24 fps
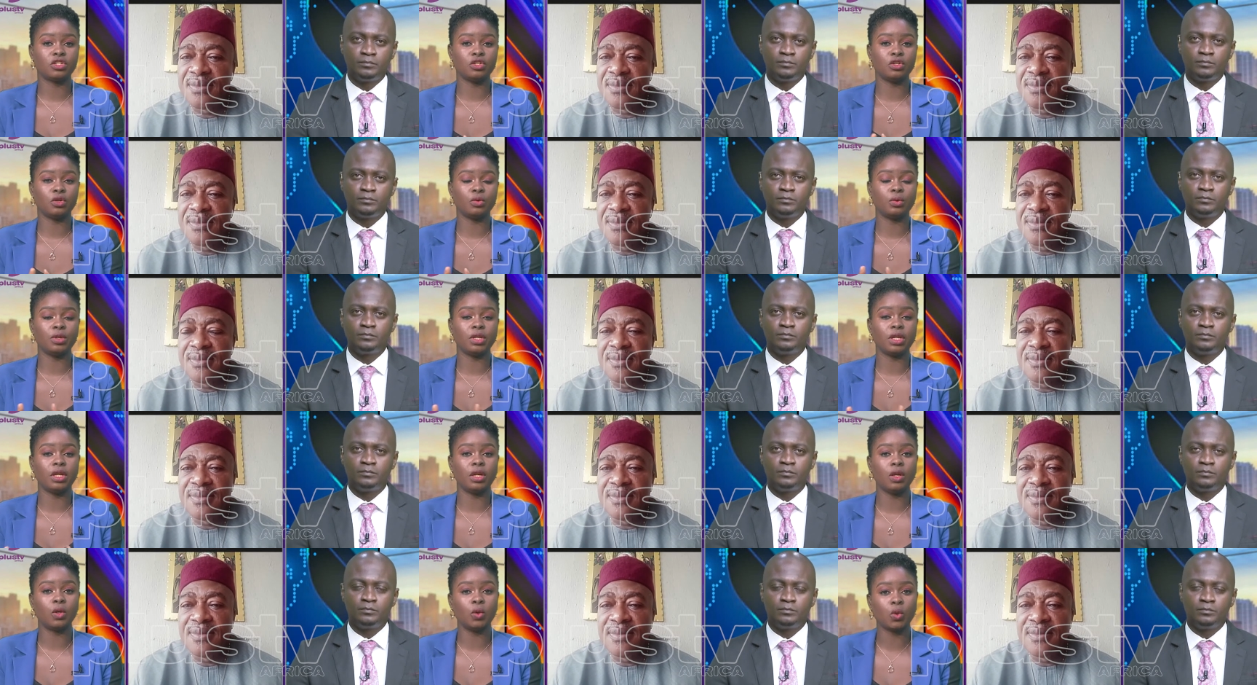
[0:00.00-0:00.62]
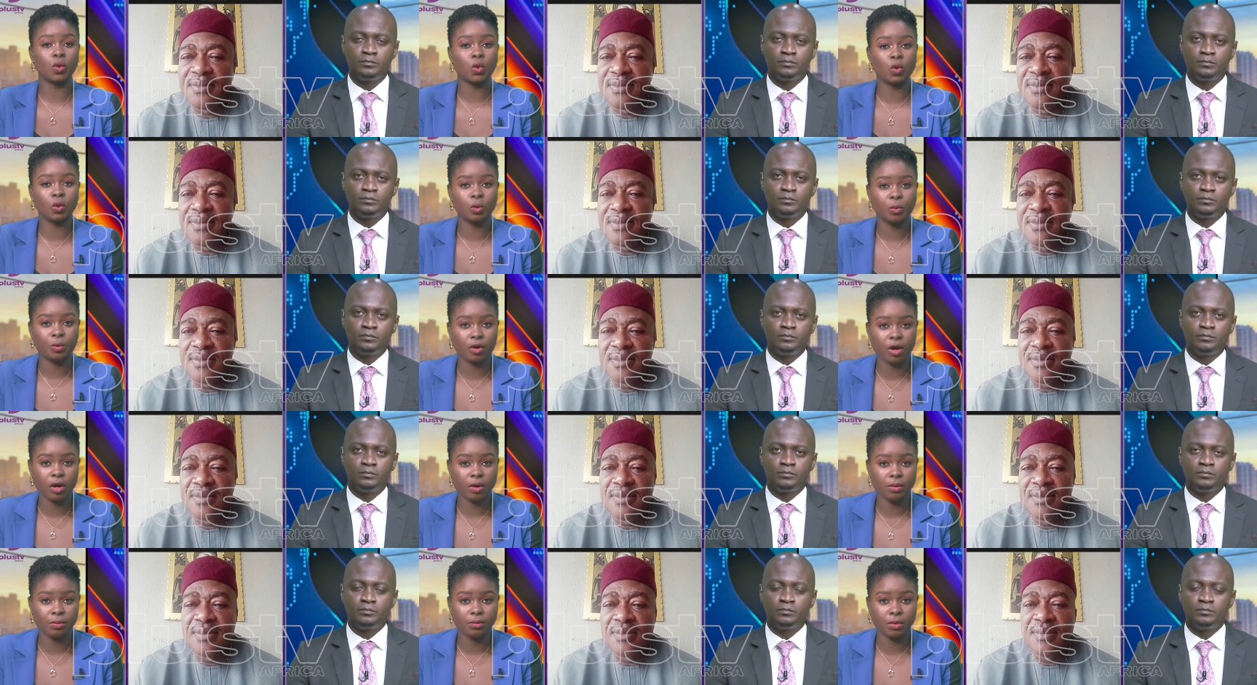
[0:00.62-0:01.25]
Speaker 1: you know, with a local
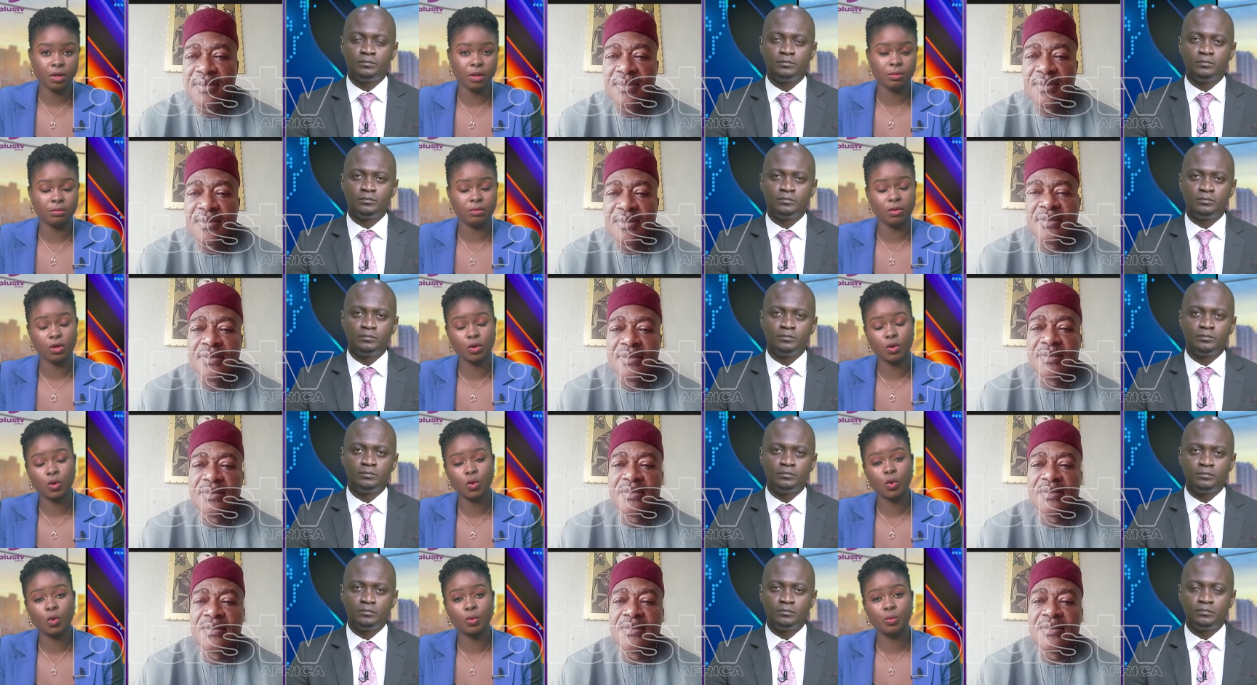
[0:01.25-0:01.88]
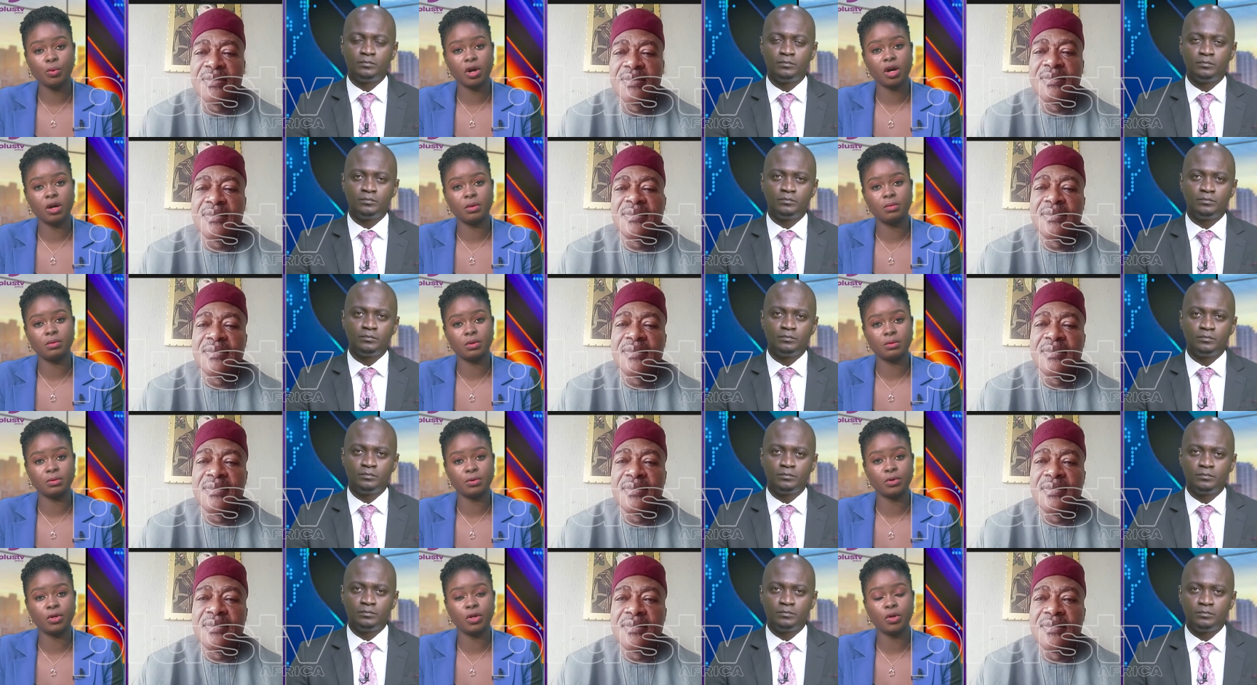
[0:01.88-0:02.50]
problem, um, local
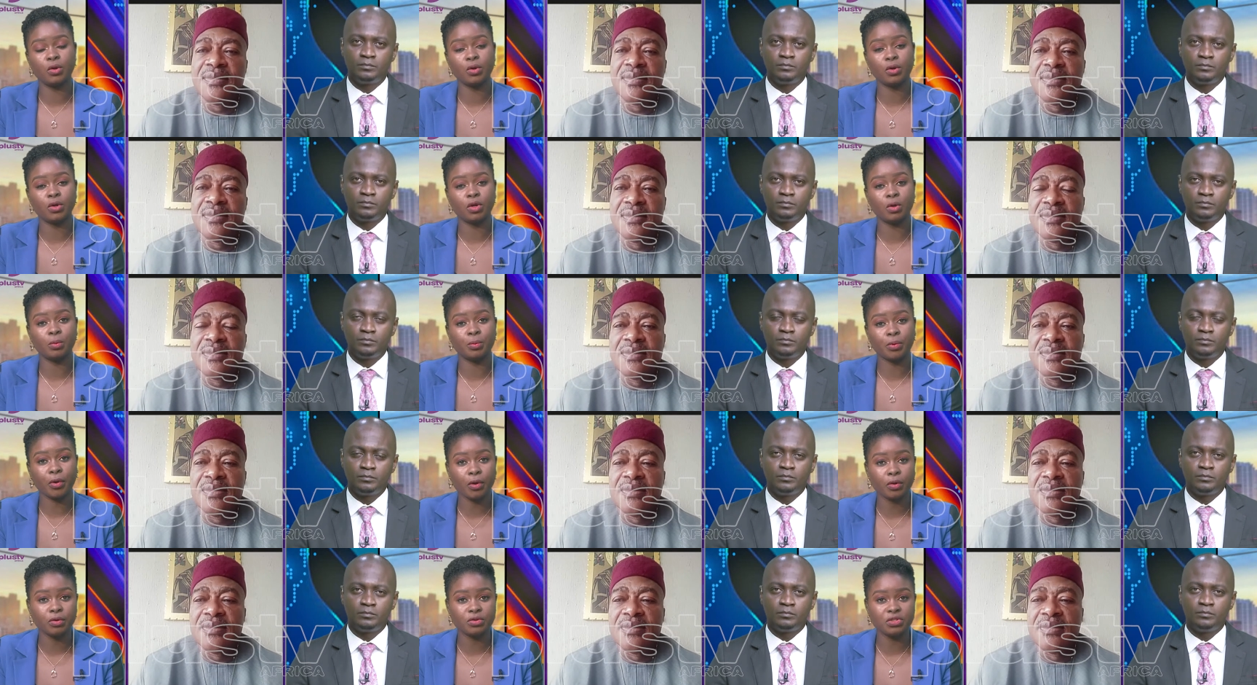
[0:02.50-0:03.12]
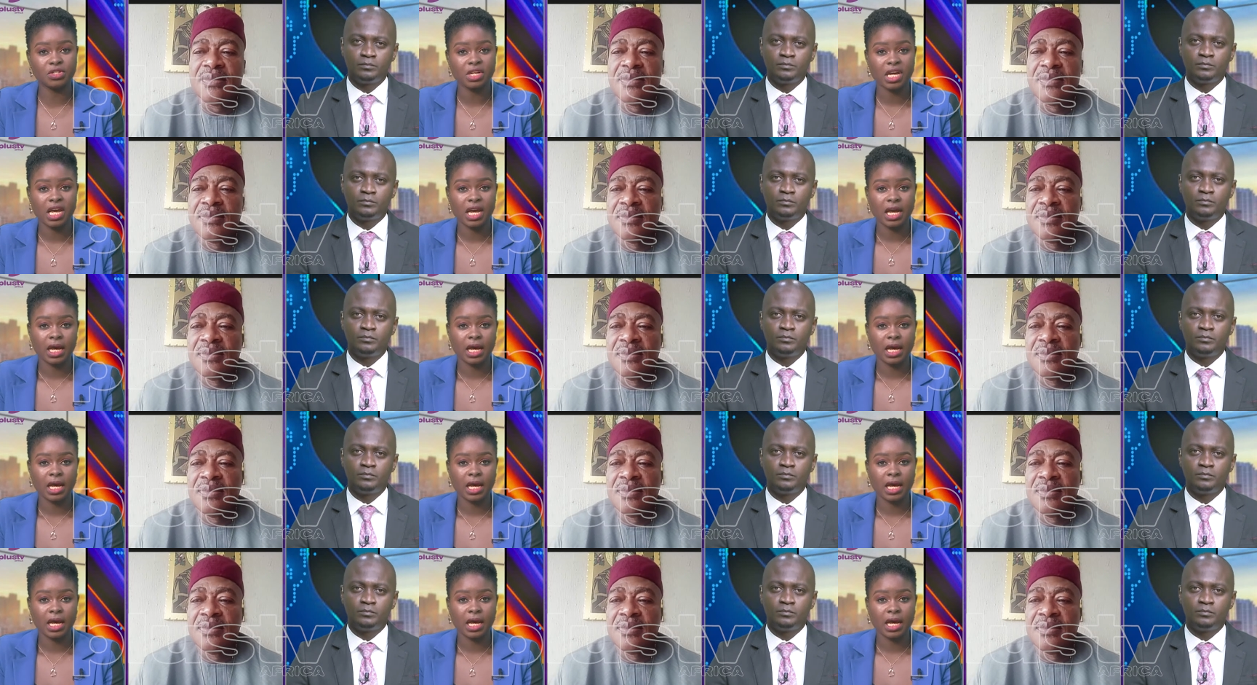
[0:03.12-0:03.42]
problem or a local approach,